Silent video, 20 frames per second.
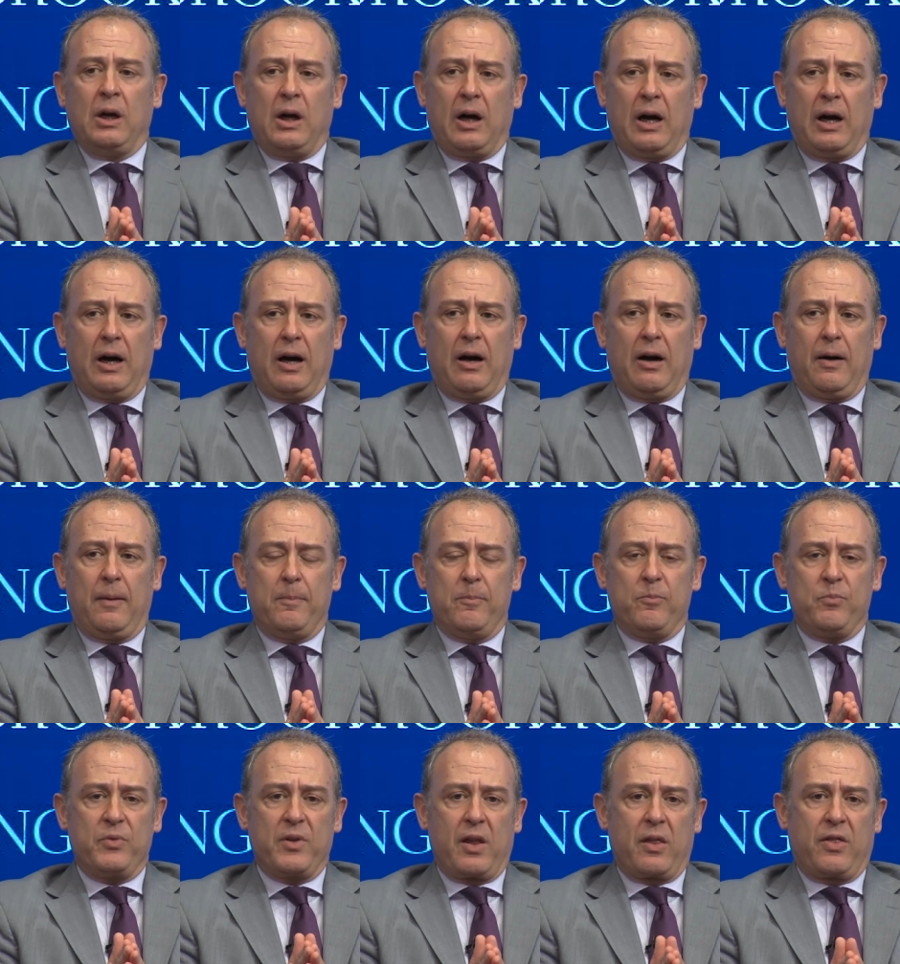
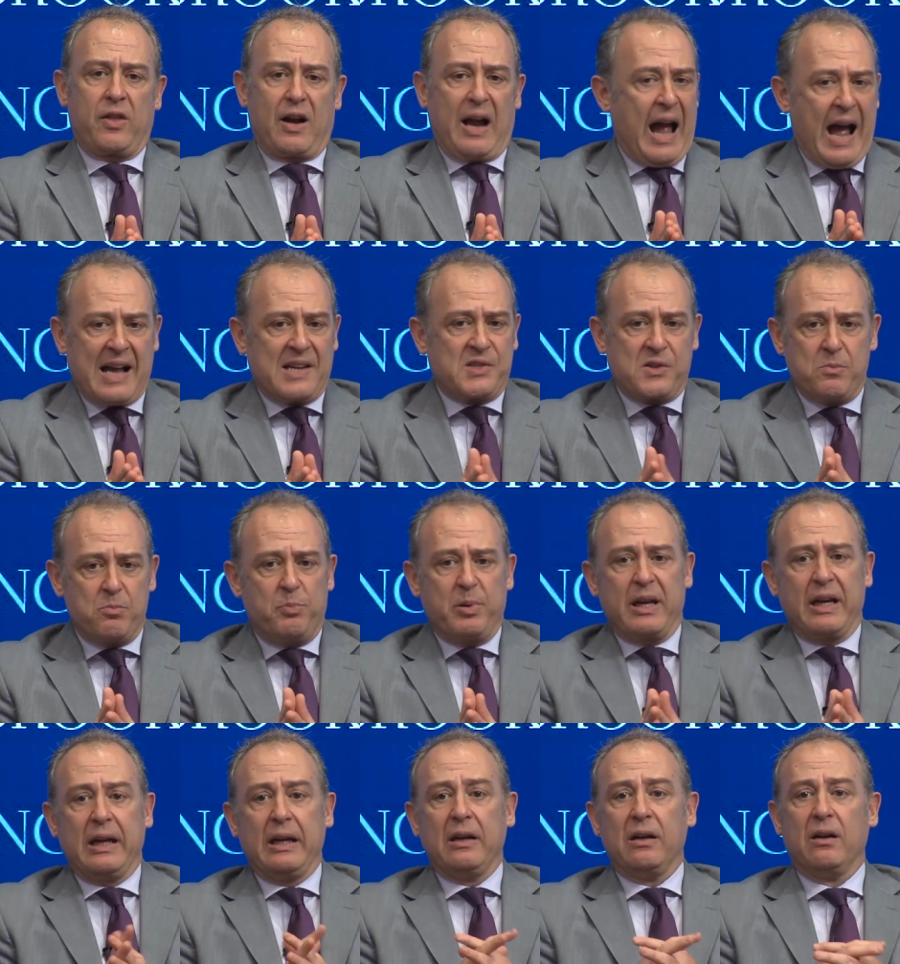Um, there hasn't
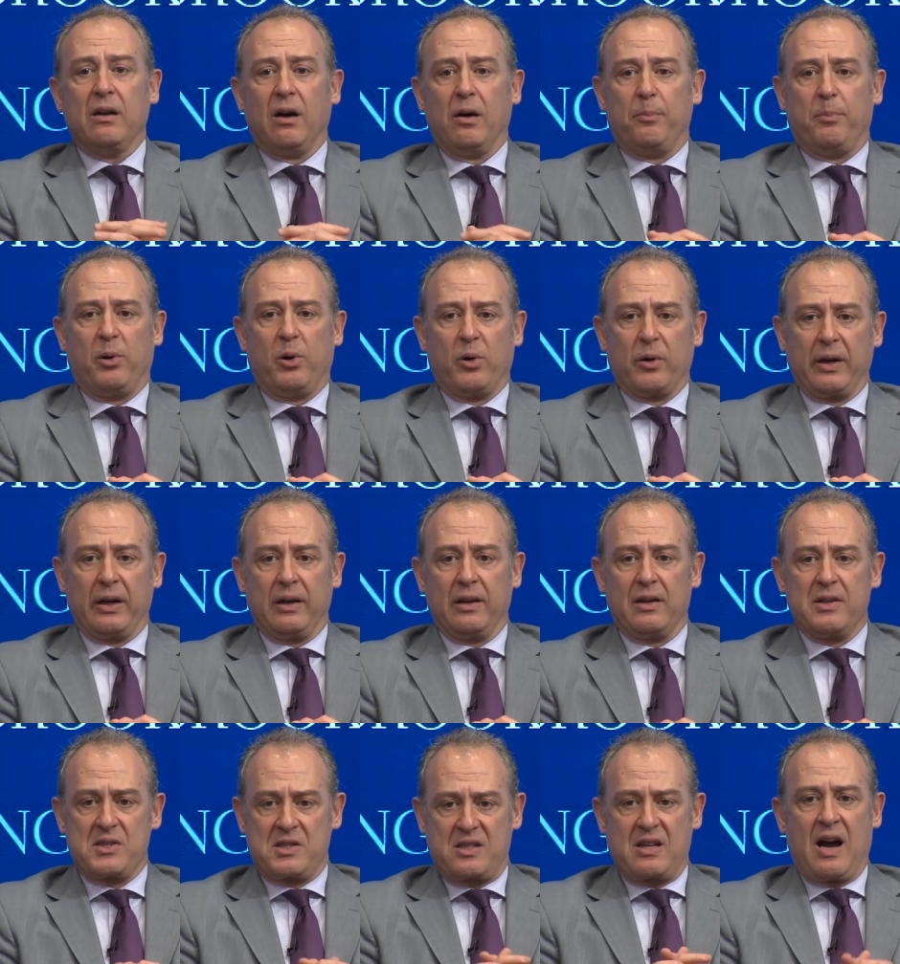been a point
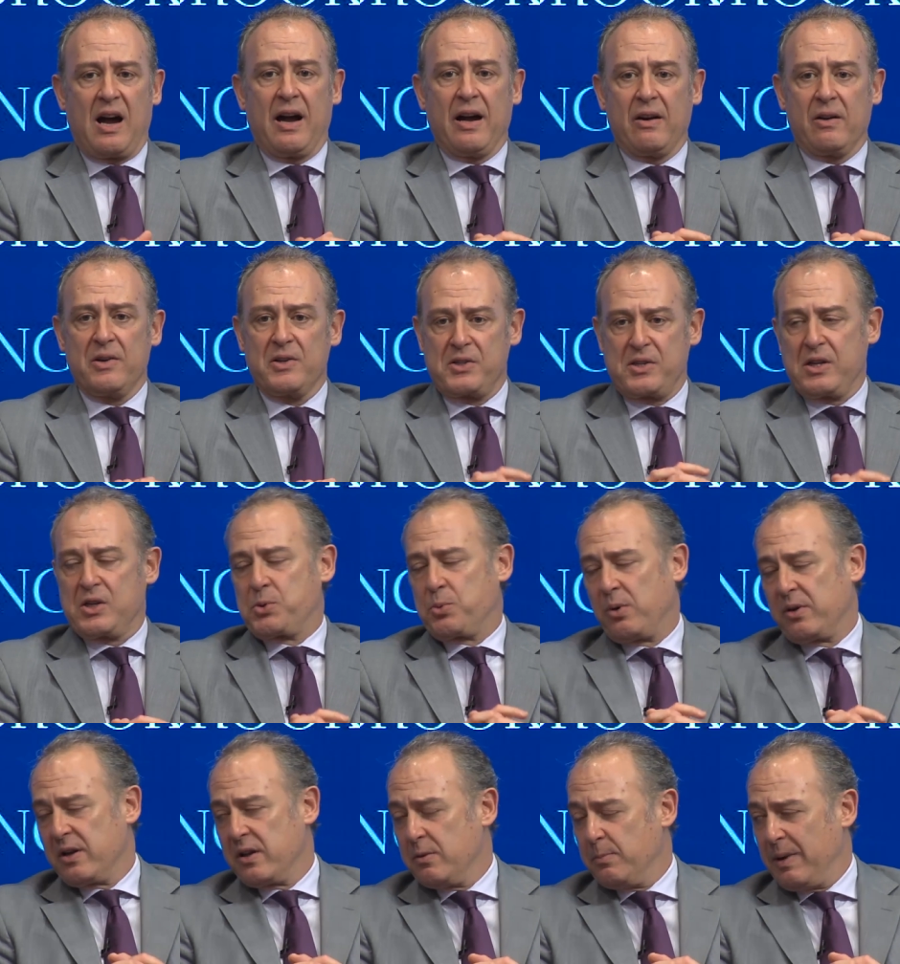as dire as this
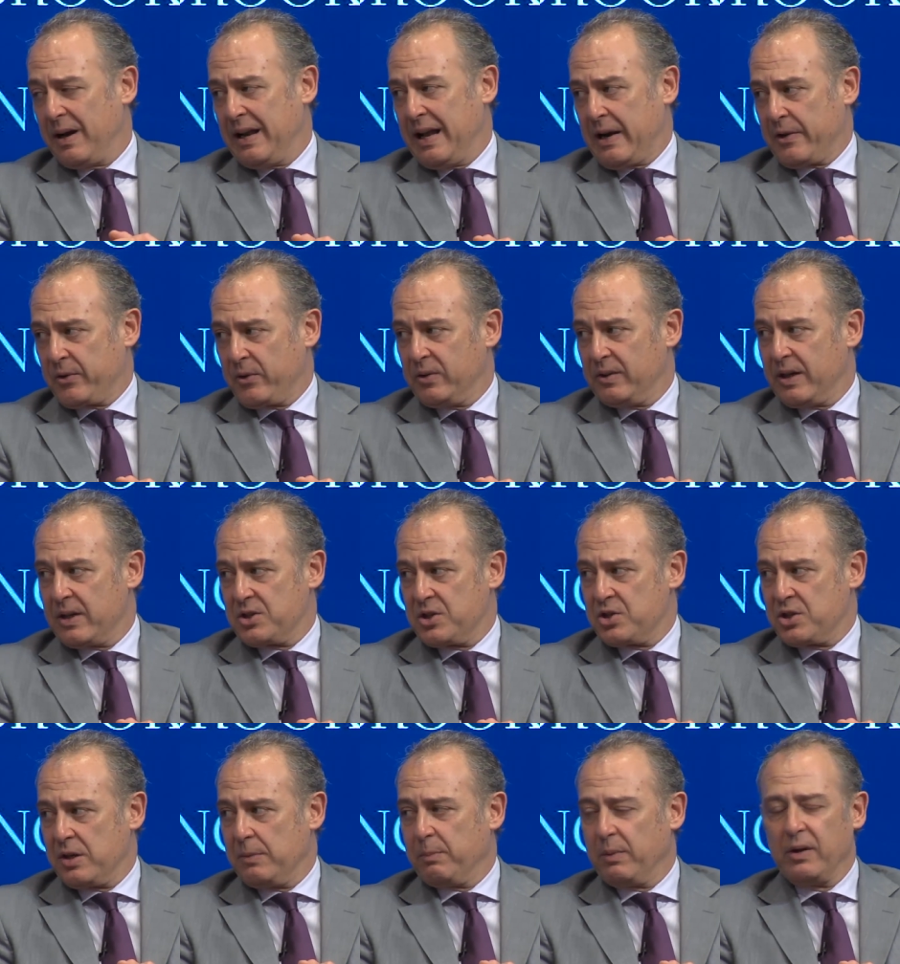one in the bilateral
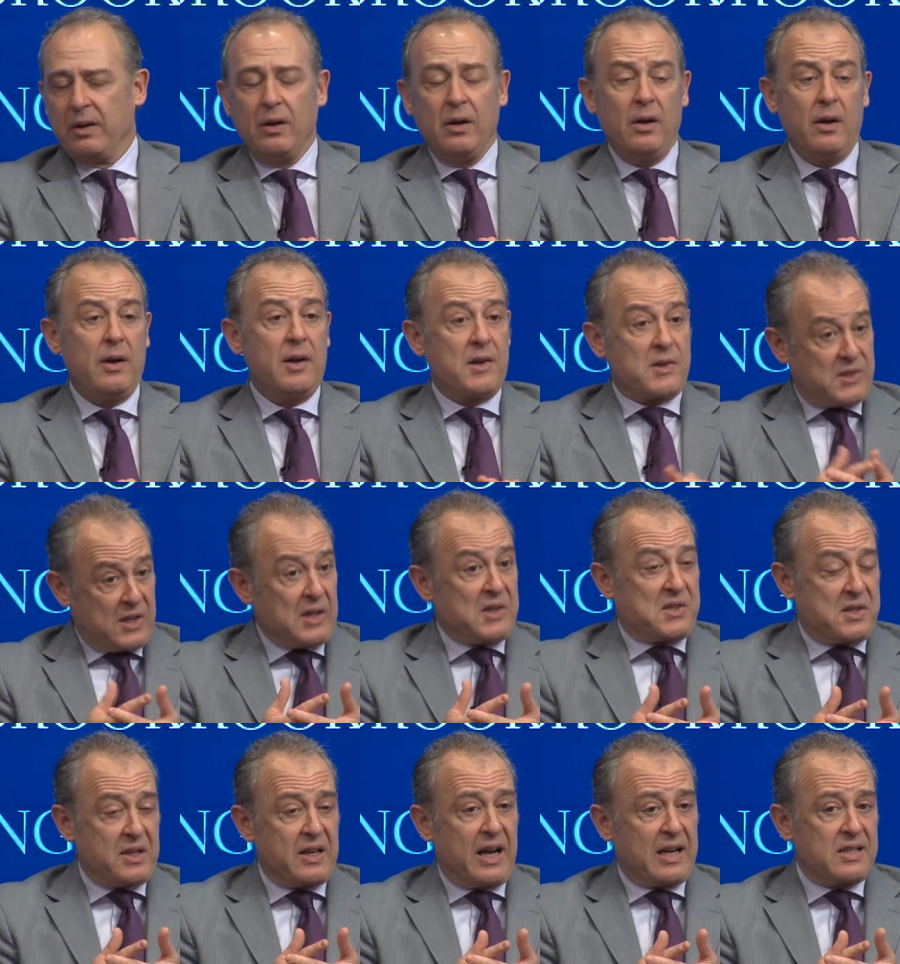relationship since
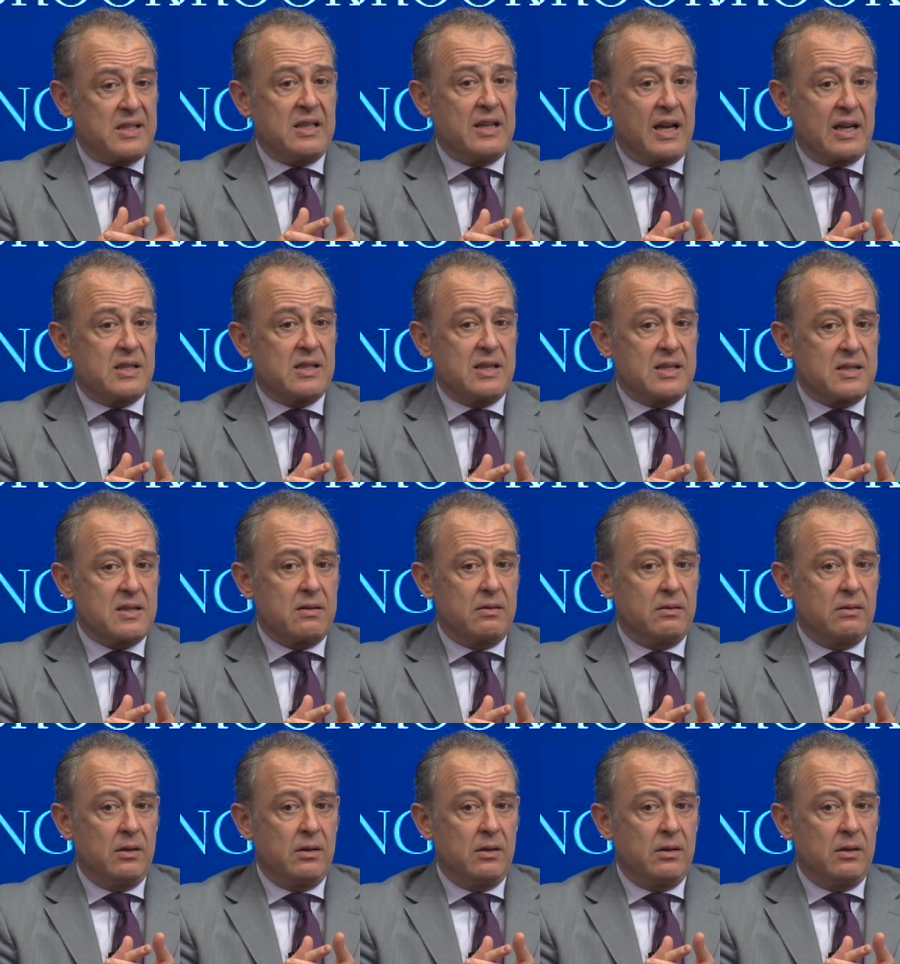the 1980s.